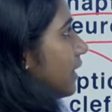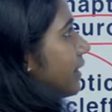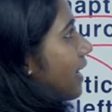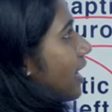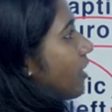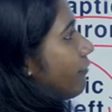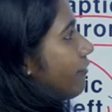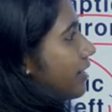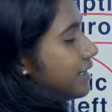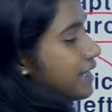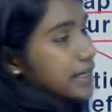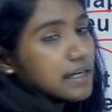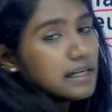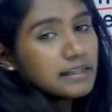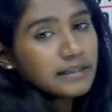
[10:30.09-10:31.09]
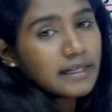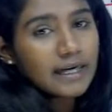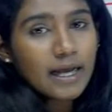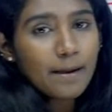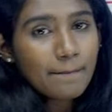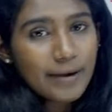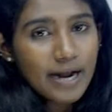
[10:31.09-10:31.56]
there are vesicles that
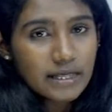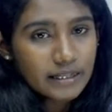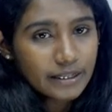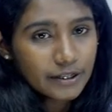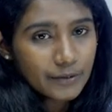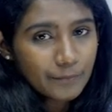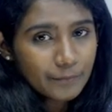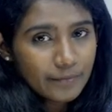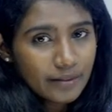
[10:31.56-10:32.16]
are present.